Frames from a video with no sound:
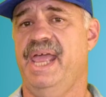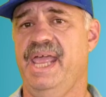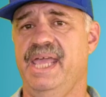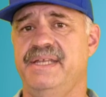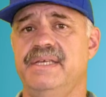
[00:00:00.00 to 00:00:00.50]

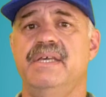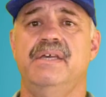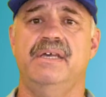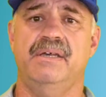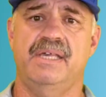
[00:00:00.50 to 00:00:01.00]
And
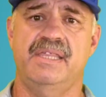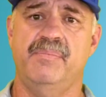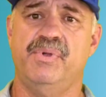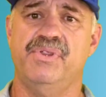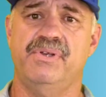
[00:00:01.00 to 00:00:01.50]
a
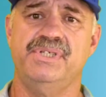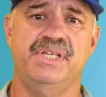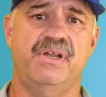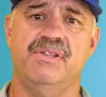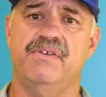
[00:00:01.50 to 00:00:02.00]
simple search
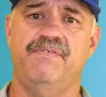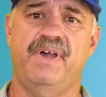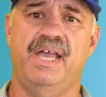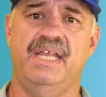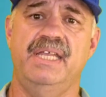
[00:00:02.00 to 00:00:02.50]
can also
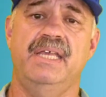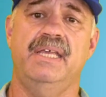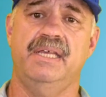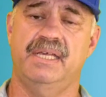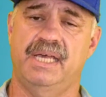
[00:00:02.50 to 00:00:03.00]
find
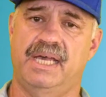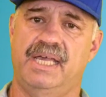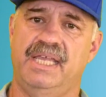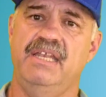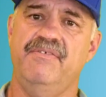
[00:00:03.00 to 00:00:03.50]

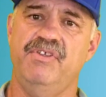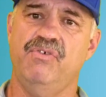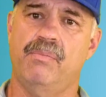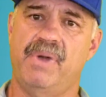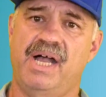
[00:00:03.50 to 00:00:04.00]

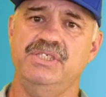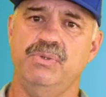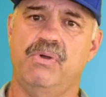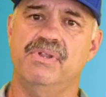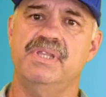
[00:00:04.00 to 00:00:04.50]
individual
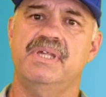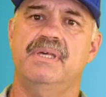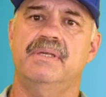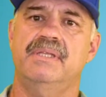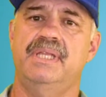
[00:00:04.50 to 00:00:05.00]
modules
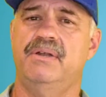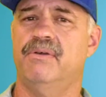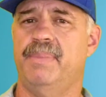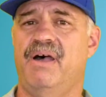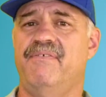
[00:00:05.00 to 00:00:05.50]
that
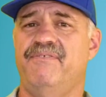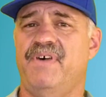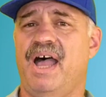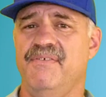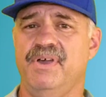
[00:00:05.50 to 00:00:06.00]
are about
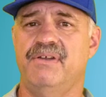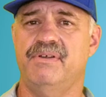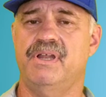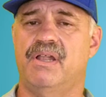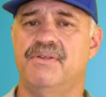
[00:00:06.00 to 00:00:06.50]

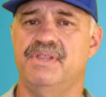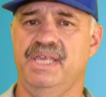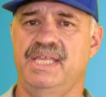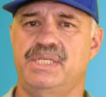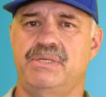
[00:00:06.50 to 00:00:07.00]
$500
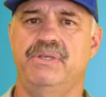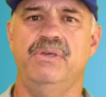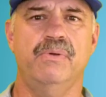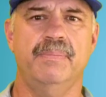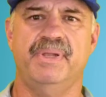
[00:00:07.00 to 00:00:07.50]
each. So
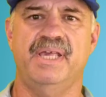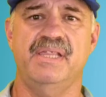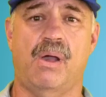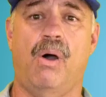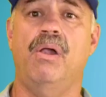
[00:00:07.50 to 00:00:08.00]
you can
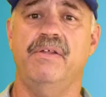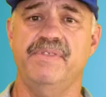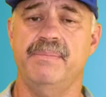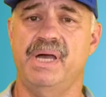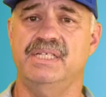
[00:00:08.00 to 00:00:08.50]
replace all
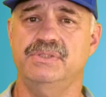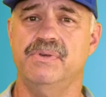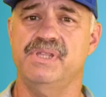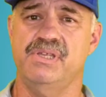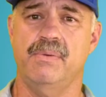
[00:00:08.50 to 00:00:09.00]
of the
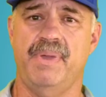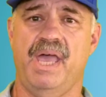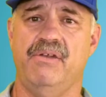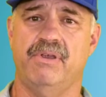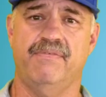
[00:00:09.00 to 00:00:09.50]
modules in your
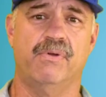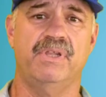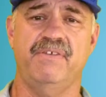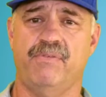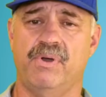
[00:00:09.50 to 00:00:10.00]
battery for
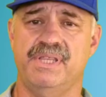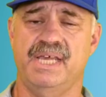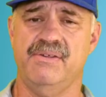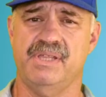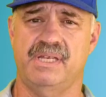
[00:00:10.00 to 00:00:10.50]
only
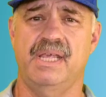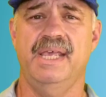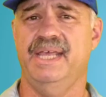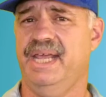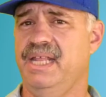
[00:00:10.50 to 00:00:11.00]
$4,000.
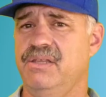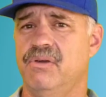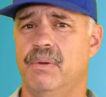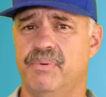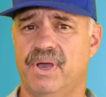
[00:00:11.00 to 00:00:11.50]
And
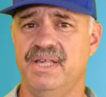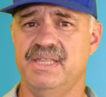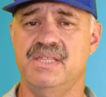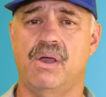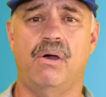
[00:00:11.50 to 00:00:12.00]
there are
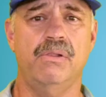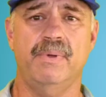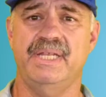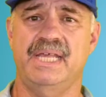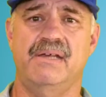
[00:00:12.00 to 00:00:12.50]
prices all the
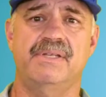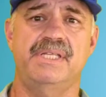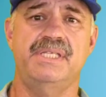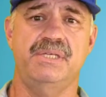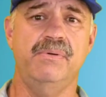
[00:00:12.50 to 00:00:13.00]
way down
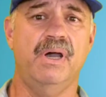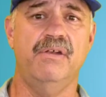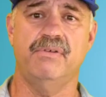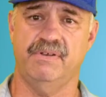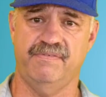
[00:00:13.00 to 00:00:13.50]
to
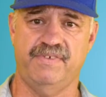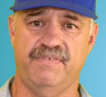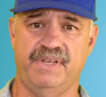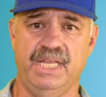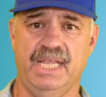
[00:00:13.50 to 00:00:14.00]

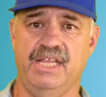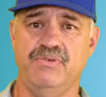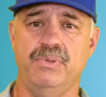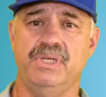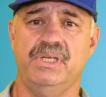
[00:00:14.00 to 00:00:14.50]
$250 each,
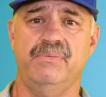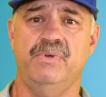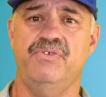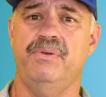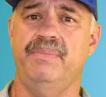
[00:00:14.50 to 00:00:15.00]

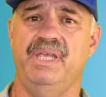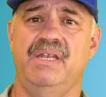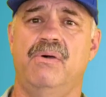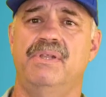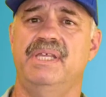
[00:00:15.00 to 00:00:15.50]
which would
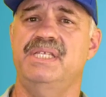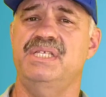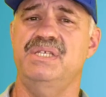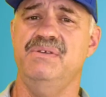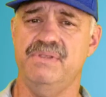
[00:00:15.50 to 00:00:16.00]
mean only
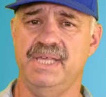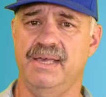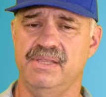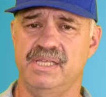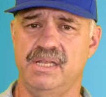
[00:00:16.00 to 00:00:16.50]

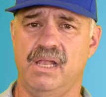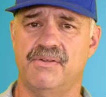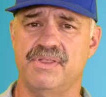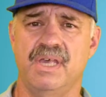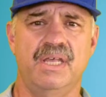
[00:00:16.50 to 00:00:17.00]

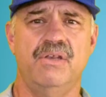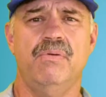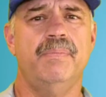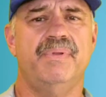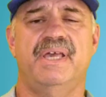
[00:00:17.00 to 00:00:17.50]
$2,000
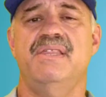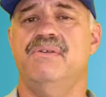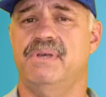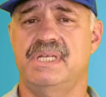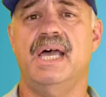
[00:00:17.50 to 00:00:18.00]
to replace
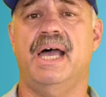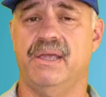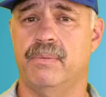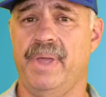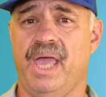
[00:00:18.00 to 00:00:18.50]
your
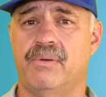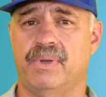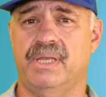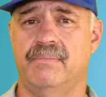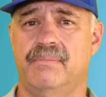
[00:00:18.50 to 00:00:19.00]
entire
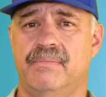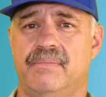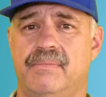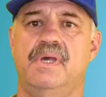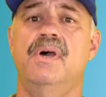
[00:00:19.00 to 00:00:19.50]
battery.
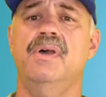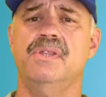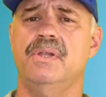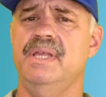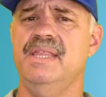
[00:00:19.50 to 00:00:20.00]

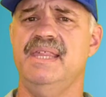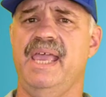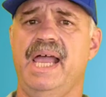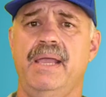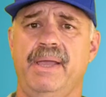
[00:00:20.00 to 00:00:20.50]
So let's
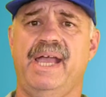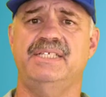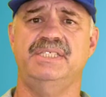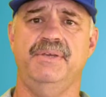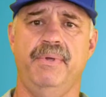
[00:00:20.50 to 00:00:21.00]
say I've
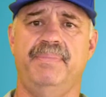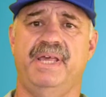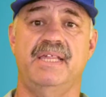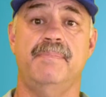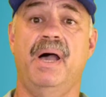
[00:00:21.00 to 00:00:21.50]
actually
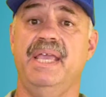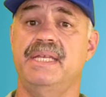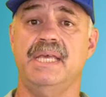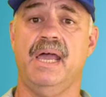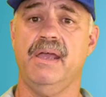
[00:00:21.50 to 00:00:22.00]
replaced my
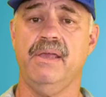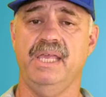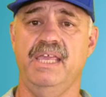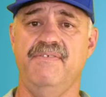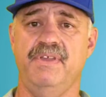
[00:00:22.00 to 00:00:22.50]
entire
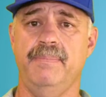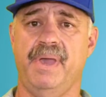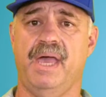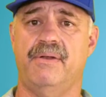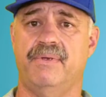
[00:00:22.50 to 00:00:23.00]
EV
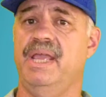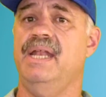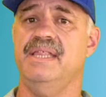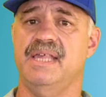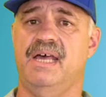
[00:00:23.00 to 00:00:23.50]
battery
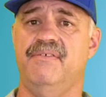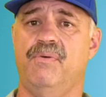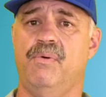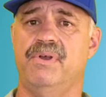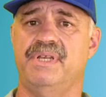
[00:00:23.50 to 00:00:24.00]
and it's out of
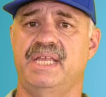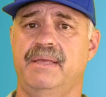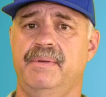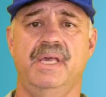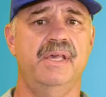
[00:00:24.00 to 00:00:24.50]

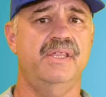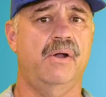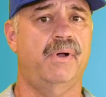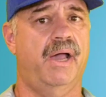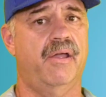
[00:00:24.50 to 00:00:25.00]
warranty.
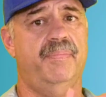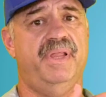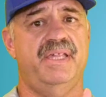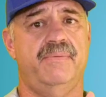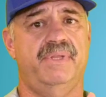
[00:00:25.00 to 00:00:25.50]
So I
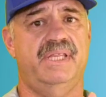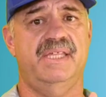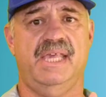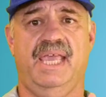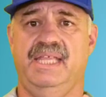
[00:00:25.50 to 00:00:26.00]
replace it with
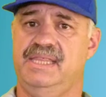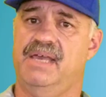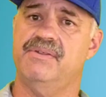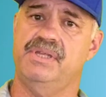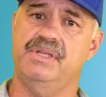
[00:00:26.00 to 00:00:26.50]
this
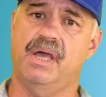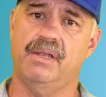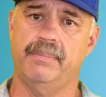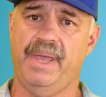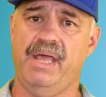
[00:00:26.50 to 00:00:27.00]

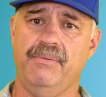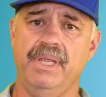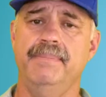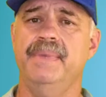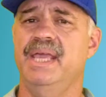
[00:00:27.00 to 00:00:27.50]
$8,000
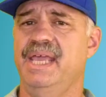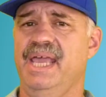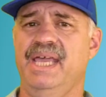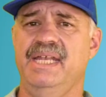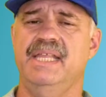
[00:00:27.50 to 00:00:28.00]
battery,
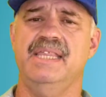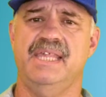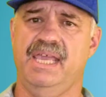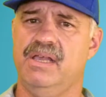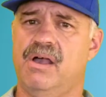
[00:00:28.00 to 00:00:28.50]
and let's
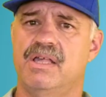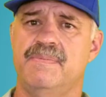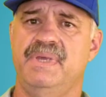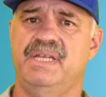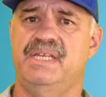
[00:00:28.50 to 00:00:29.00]
say it
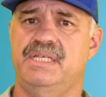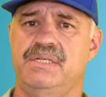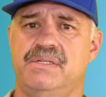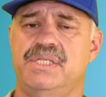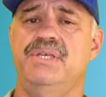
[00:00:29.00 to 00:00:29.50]
cost me an additional